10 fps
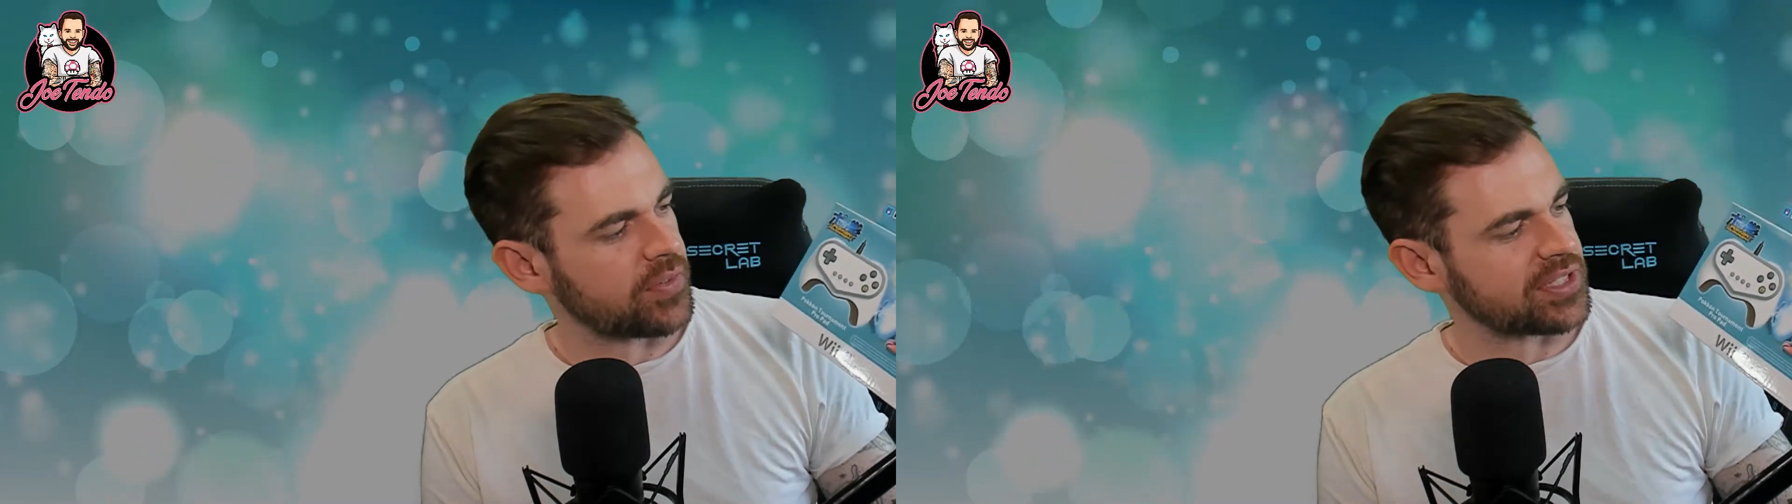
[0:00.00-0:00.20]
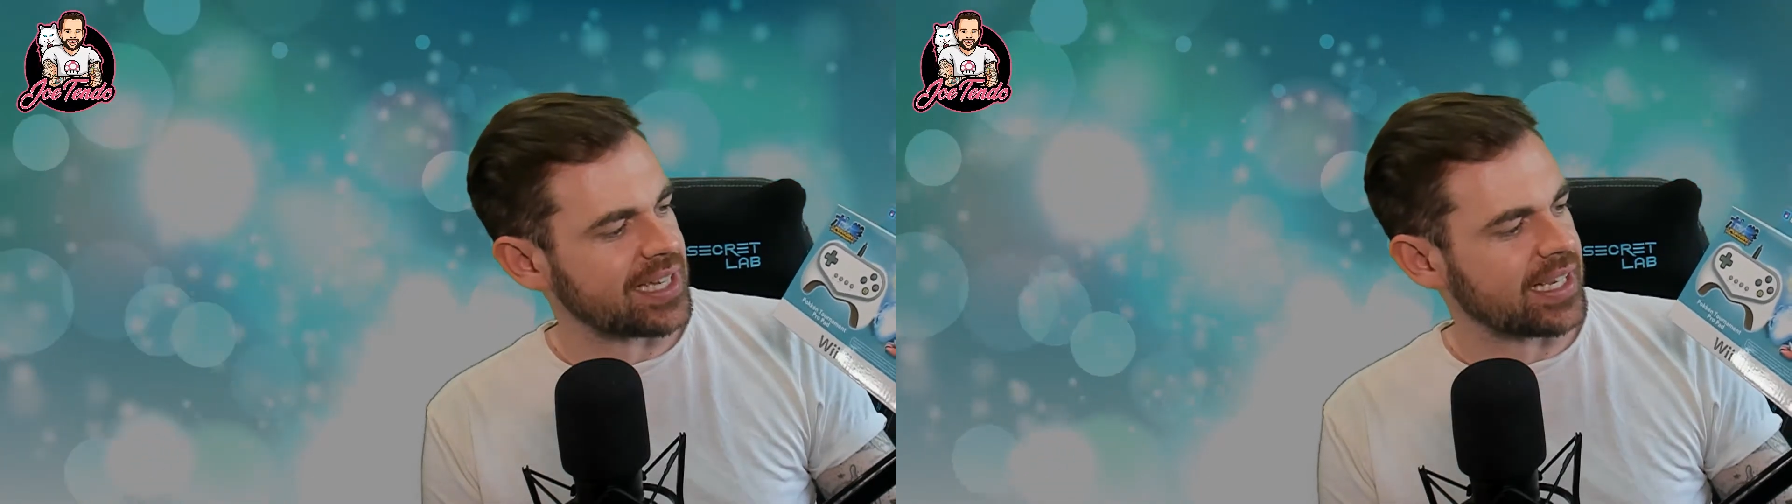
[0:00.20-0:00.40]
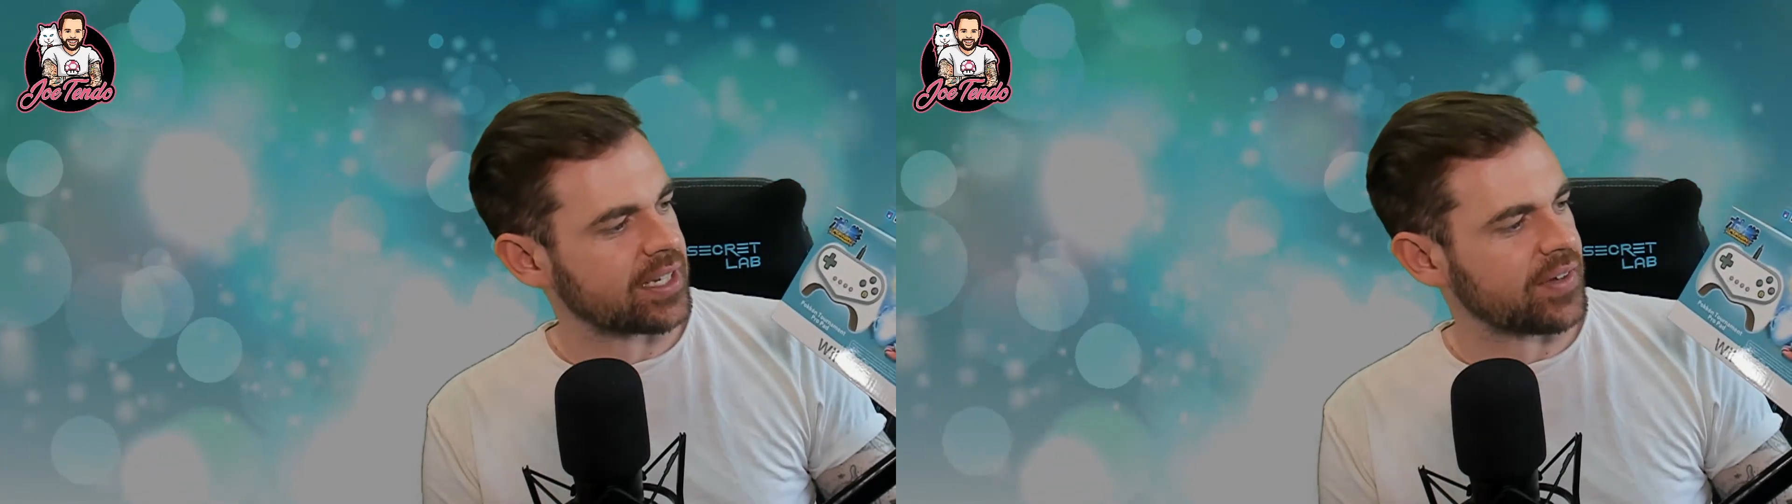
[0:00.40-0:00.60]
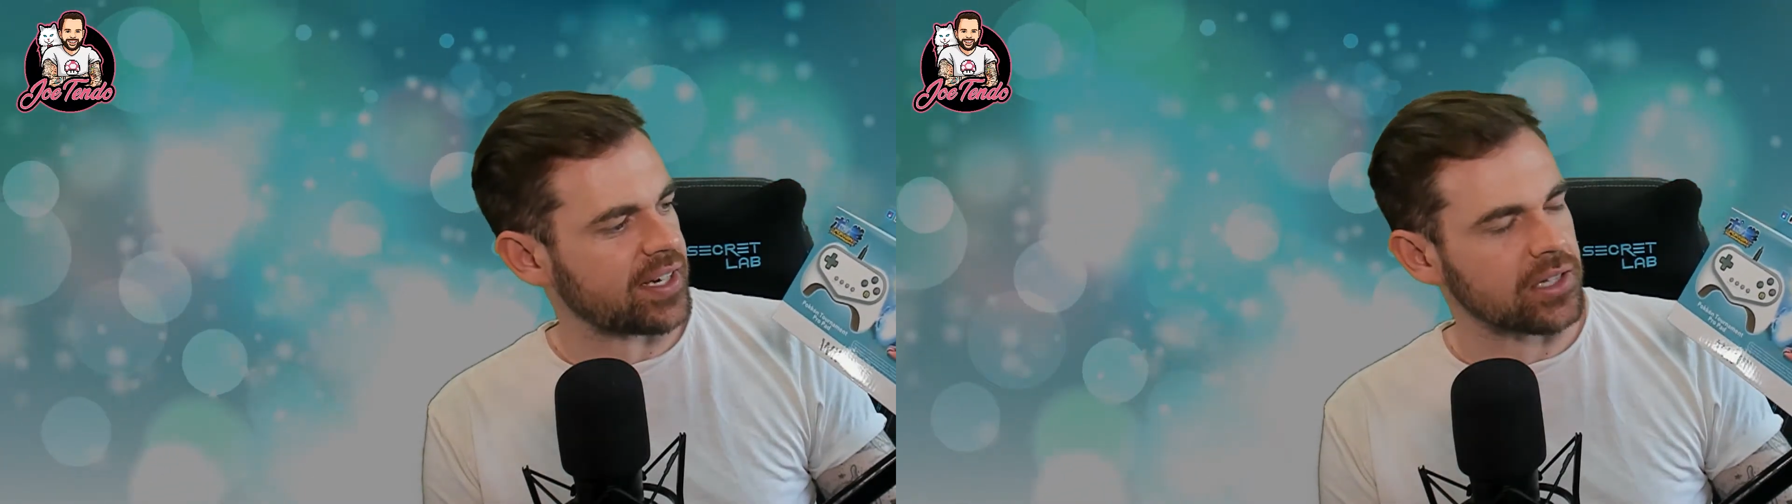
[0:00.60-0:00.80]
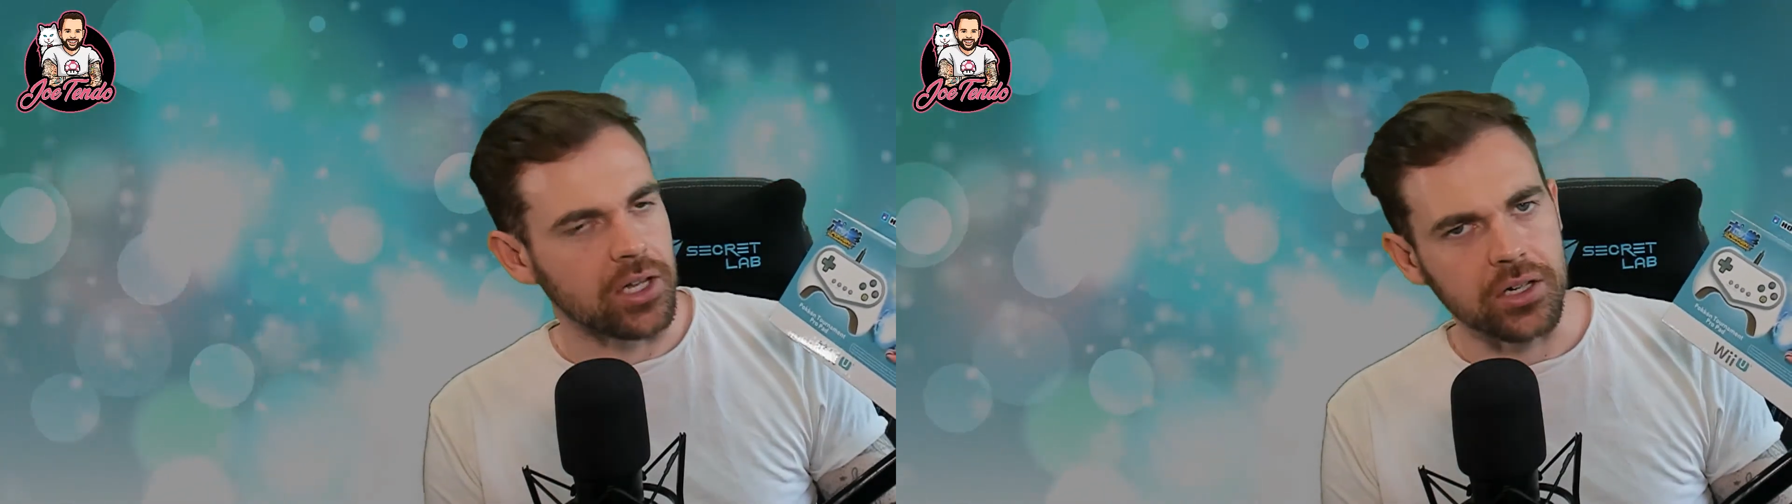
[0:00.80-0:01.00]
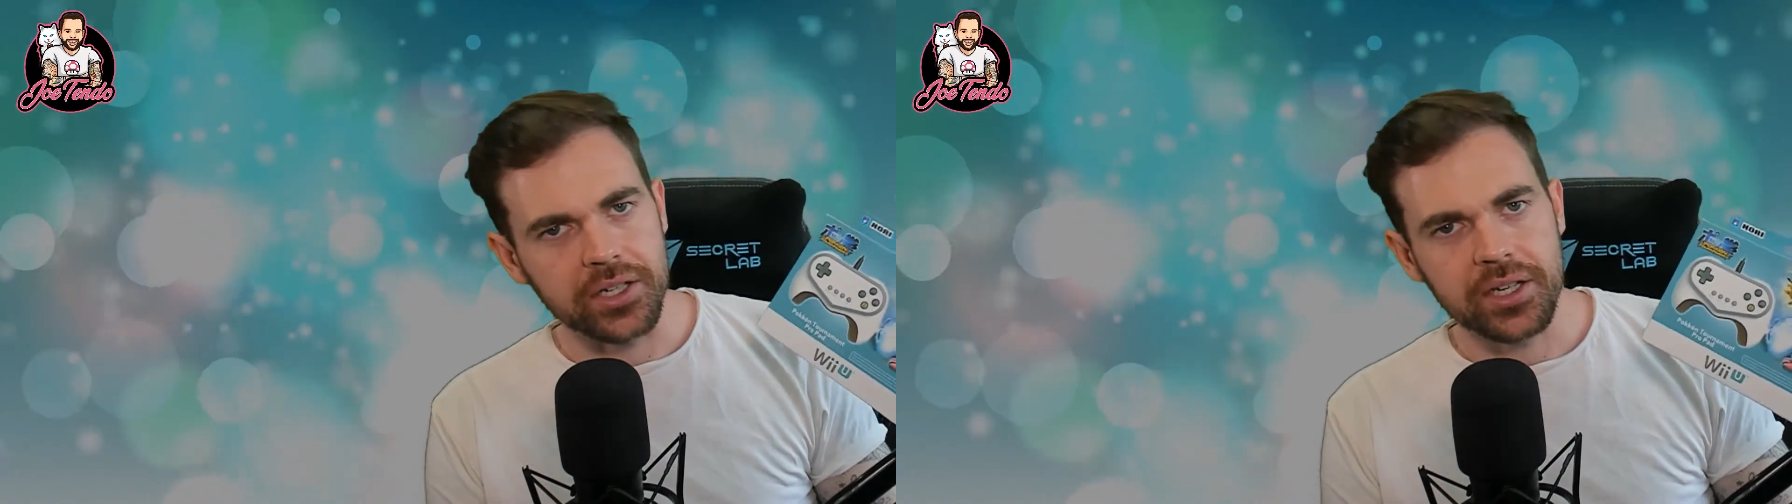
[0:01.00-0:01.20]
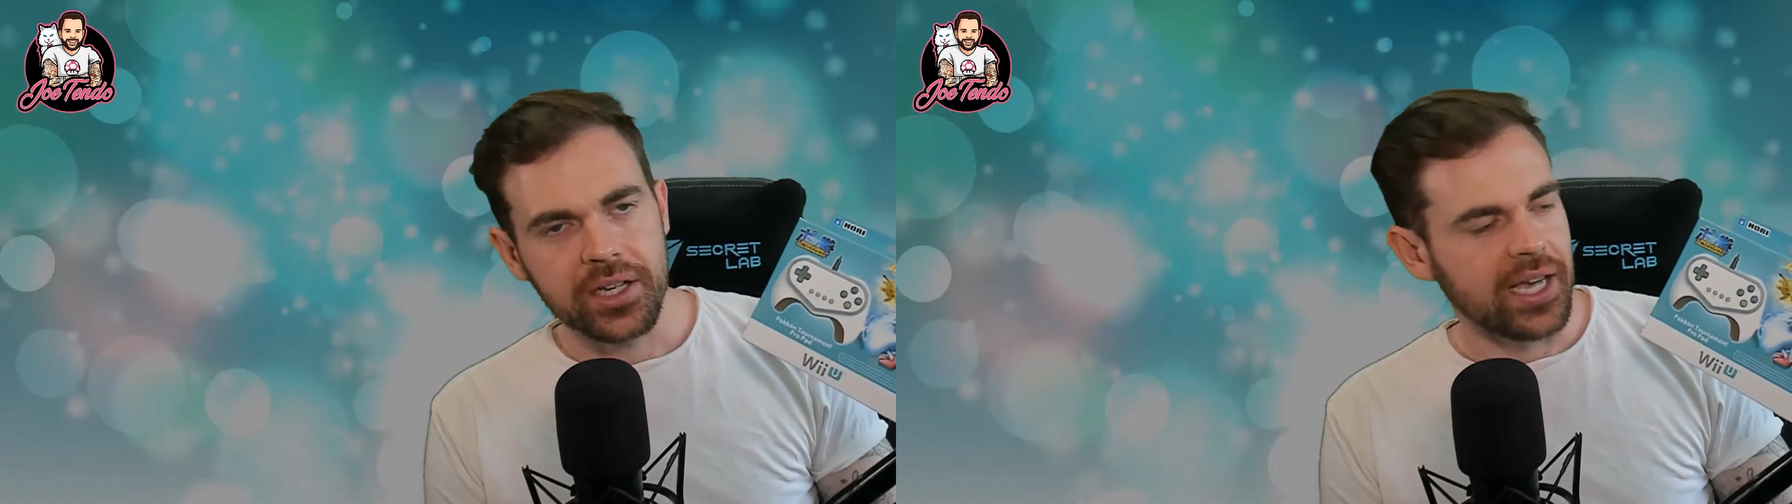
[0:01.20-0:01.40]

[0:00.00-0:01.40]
of its lack of analog,